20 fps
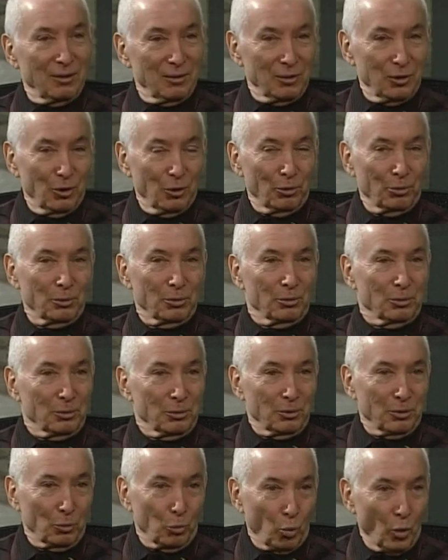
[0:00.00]

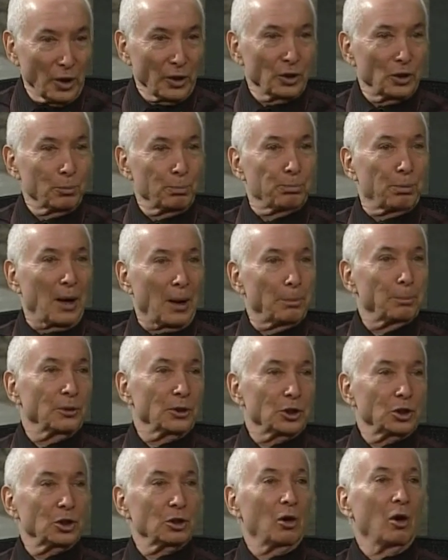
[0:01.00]
the one to
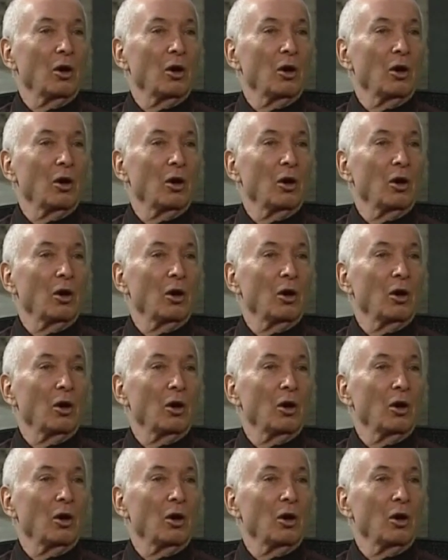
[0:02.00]
publish